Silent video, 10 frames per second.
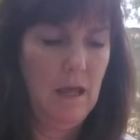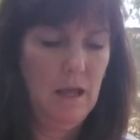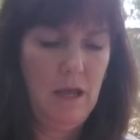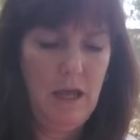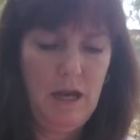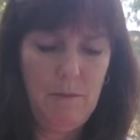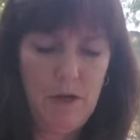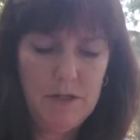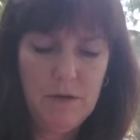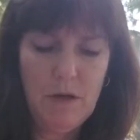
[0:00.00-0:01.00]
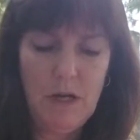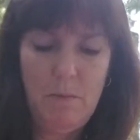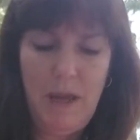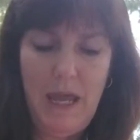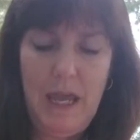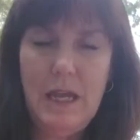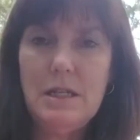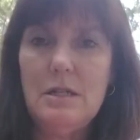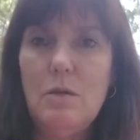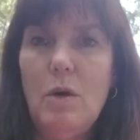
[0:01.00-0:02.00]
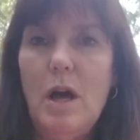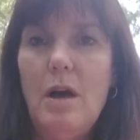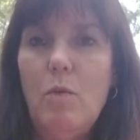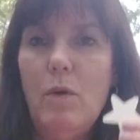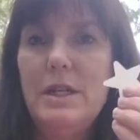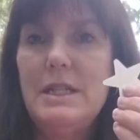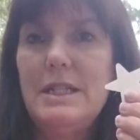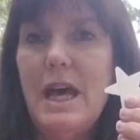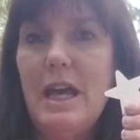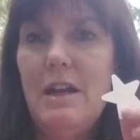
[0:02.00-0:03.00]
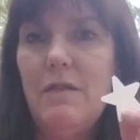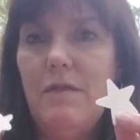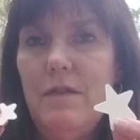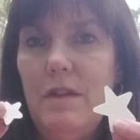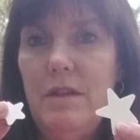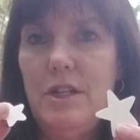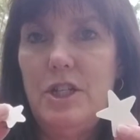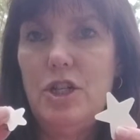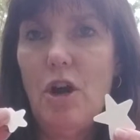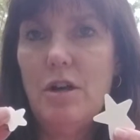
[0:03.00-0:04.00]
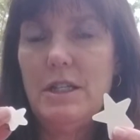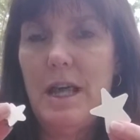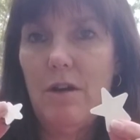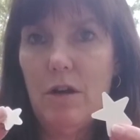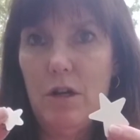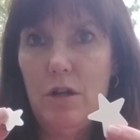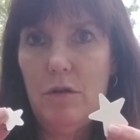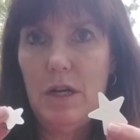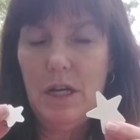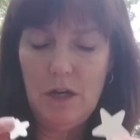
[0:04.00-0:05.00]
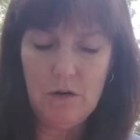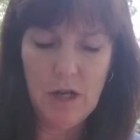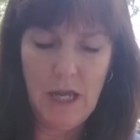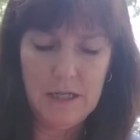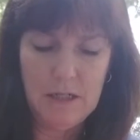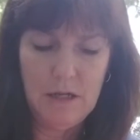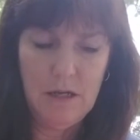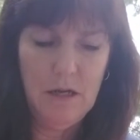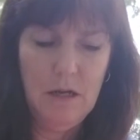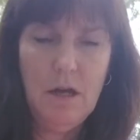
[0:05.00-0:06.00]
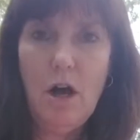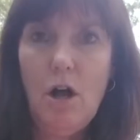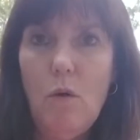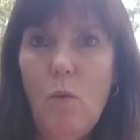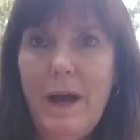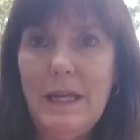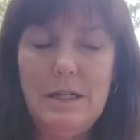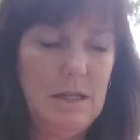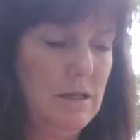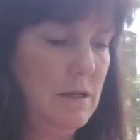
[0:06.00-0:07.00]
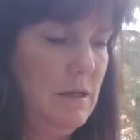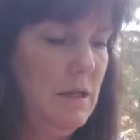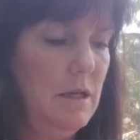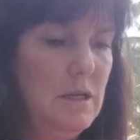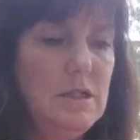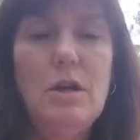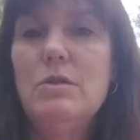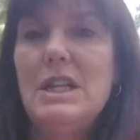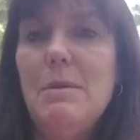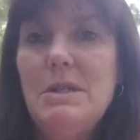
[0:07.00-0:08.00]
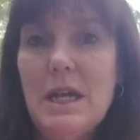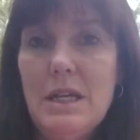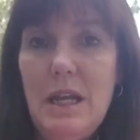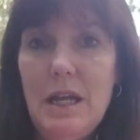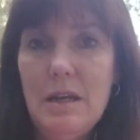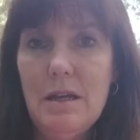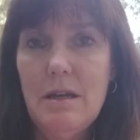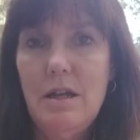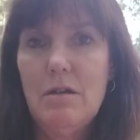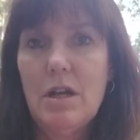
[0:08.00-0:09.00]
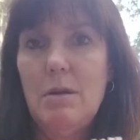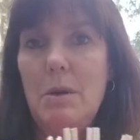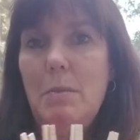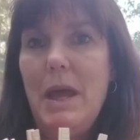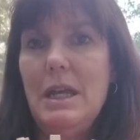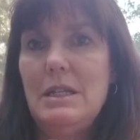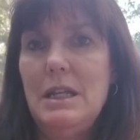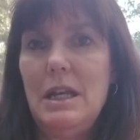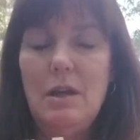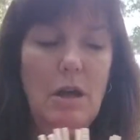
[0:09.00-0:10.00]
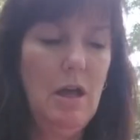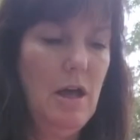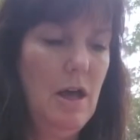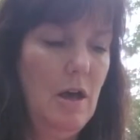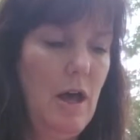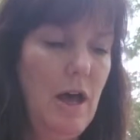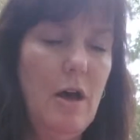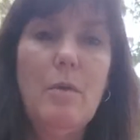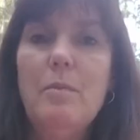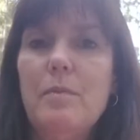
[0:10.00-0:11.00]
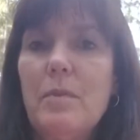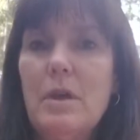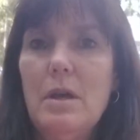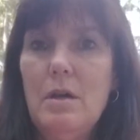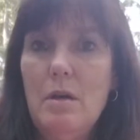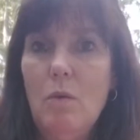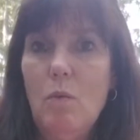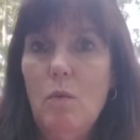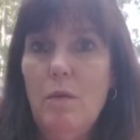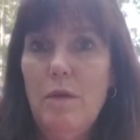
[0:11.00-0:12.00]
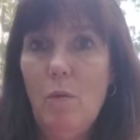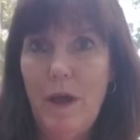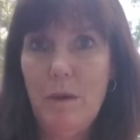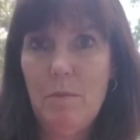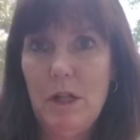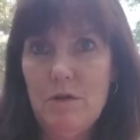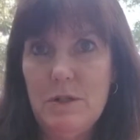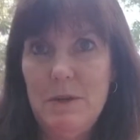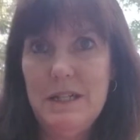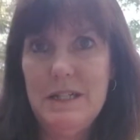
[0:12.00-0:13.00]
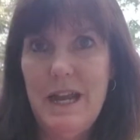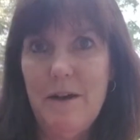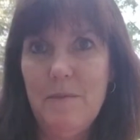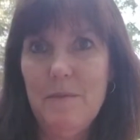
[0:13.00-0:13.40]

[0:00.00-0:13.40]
And I'm also going to paint one side of the stars that are included in your kit, all white. So same technique, you're going to be painting the white clothespins now.